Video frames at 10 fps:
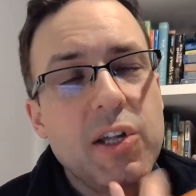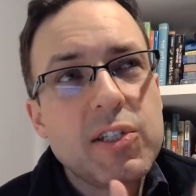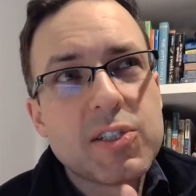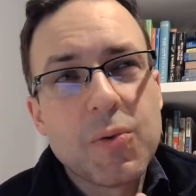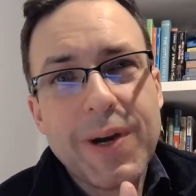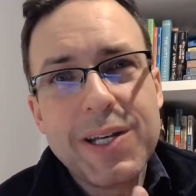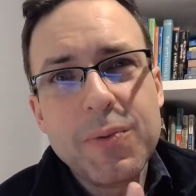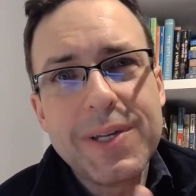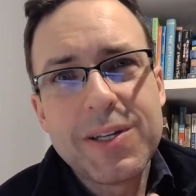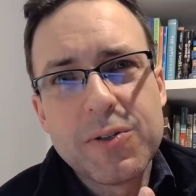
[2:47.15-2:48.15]
So why do
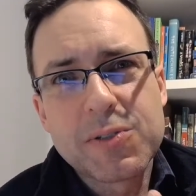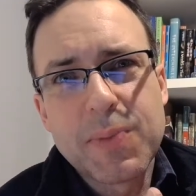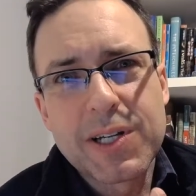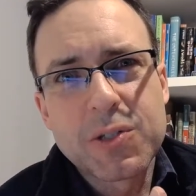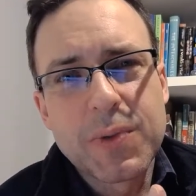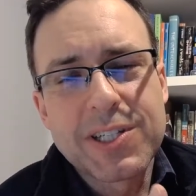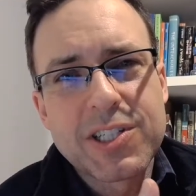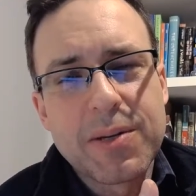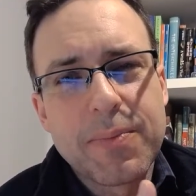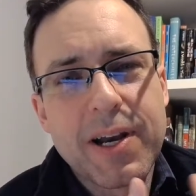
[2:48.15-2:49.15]
we use
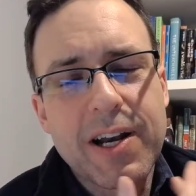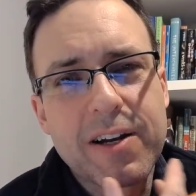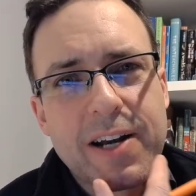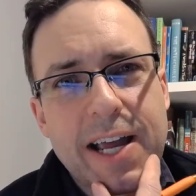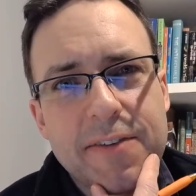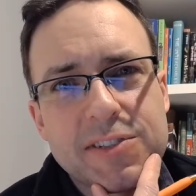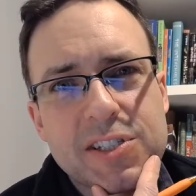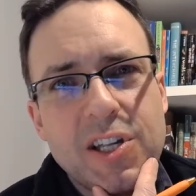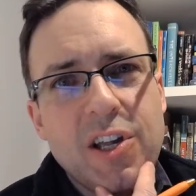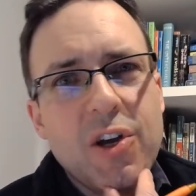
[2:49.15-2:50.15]
punctuation in paragraphs?
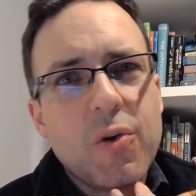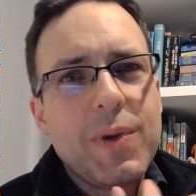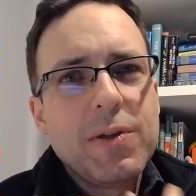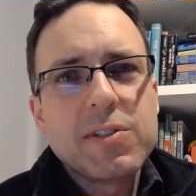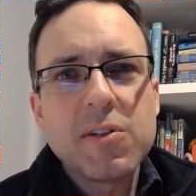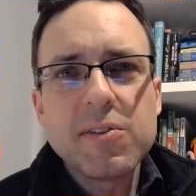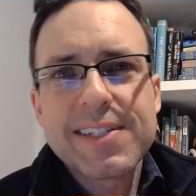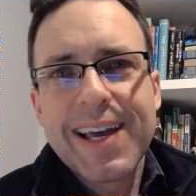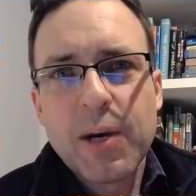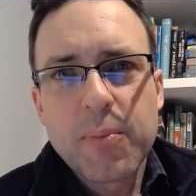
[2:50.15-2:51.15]
We use those
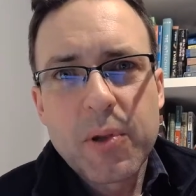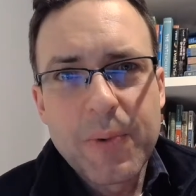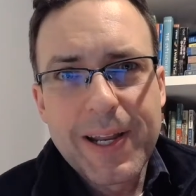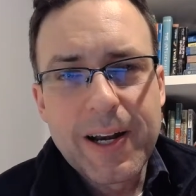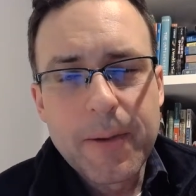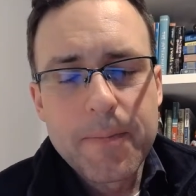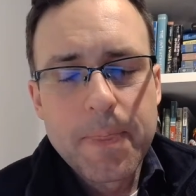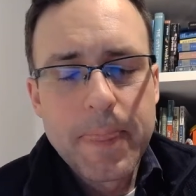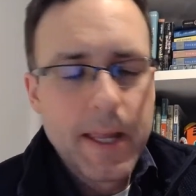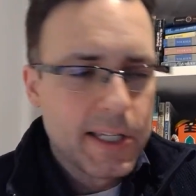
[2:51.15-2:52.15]
to help the reader.
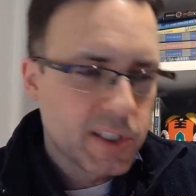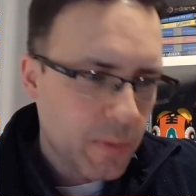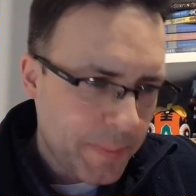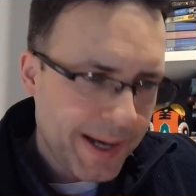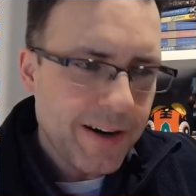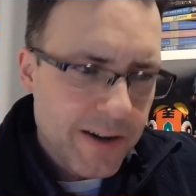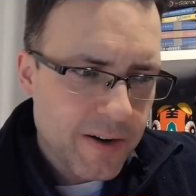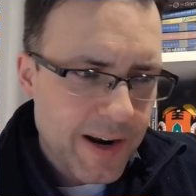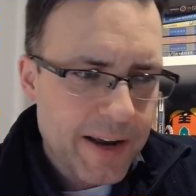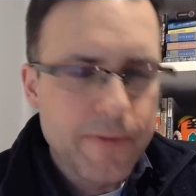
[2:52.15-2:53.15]
So
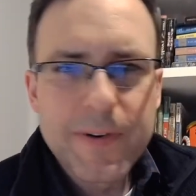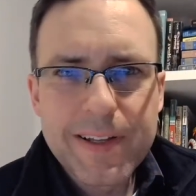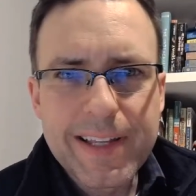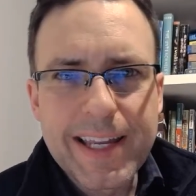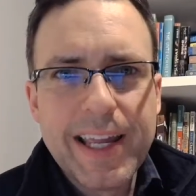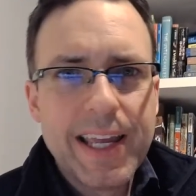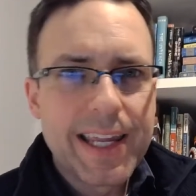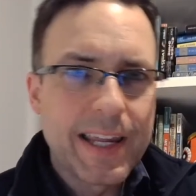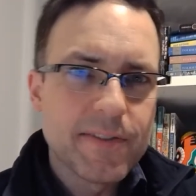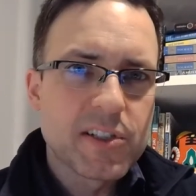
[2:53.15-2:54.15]
paragraph really
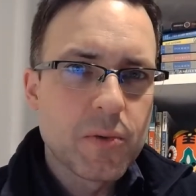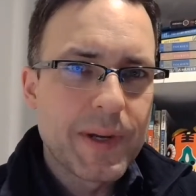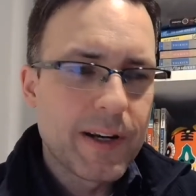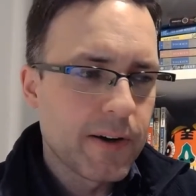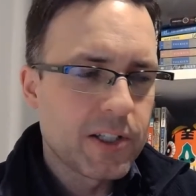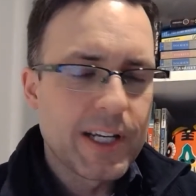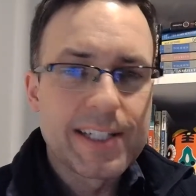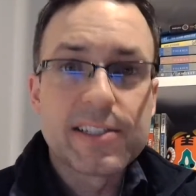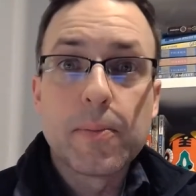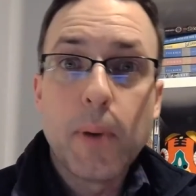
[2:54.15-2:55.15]
gives the reader a
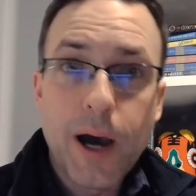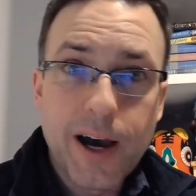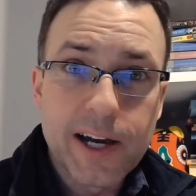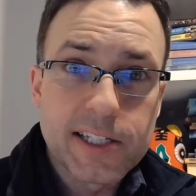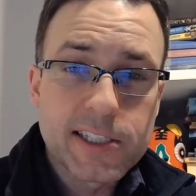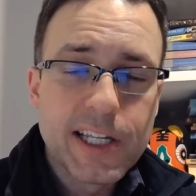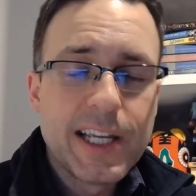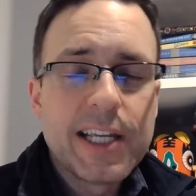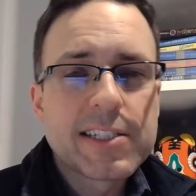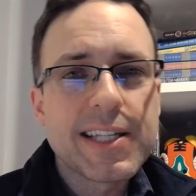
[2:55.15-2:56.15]
chance to pause.
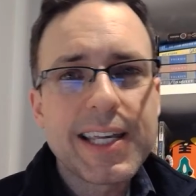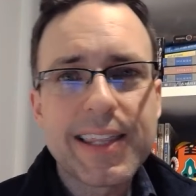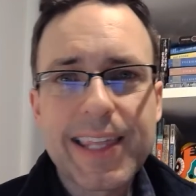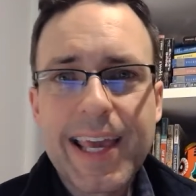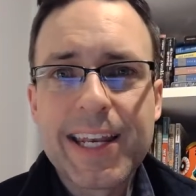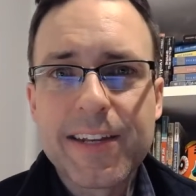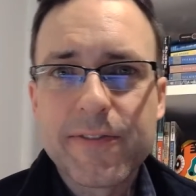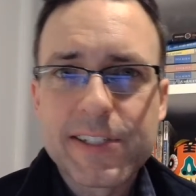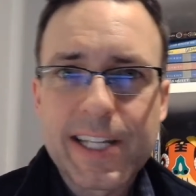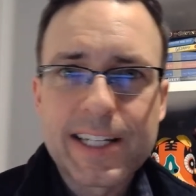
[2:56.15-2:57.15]
It's like at the end of
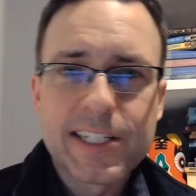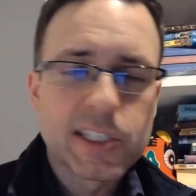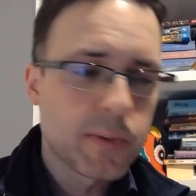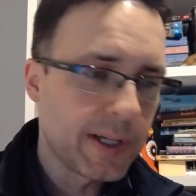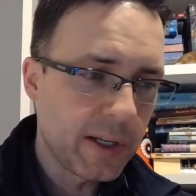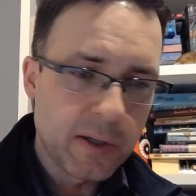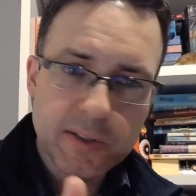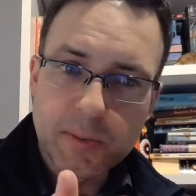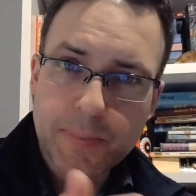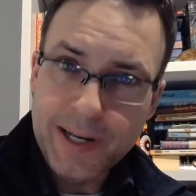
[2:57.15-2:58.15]
a sentence where you
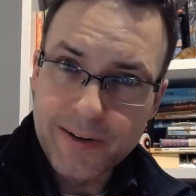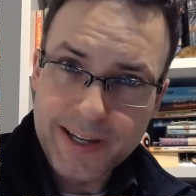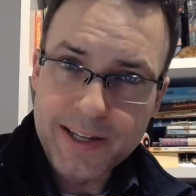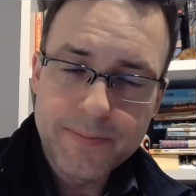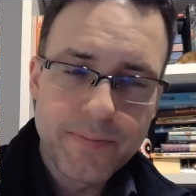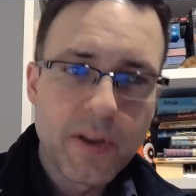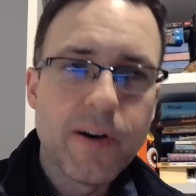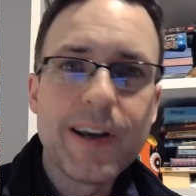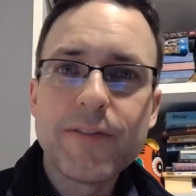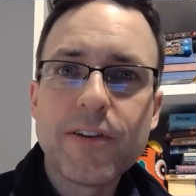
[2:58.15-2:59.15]
use a period,
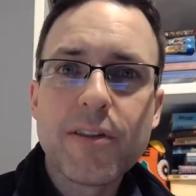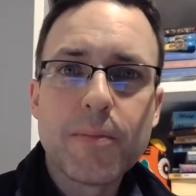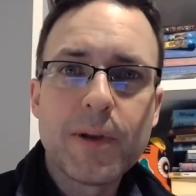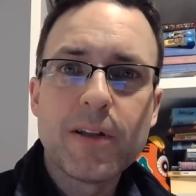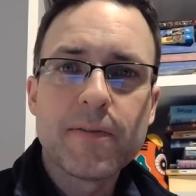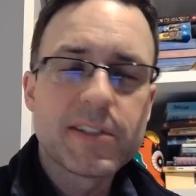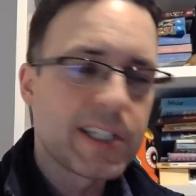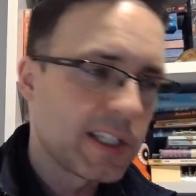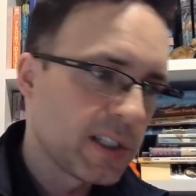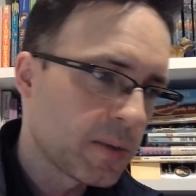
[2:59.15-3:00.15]
or even in the middle of a
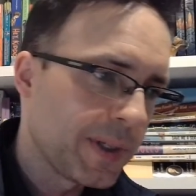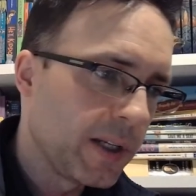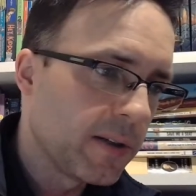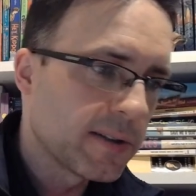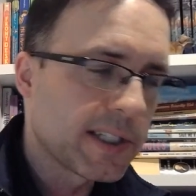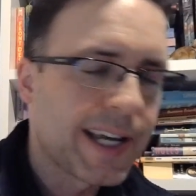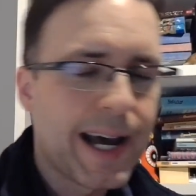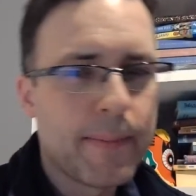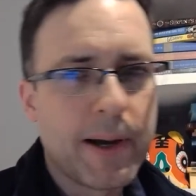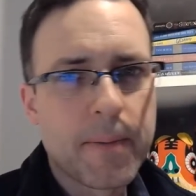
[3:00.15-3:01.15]
sentence when you use a
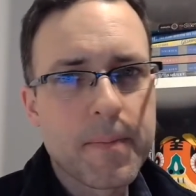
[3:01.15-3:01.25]
comma.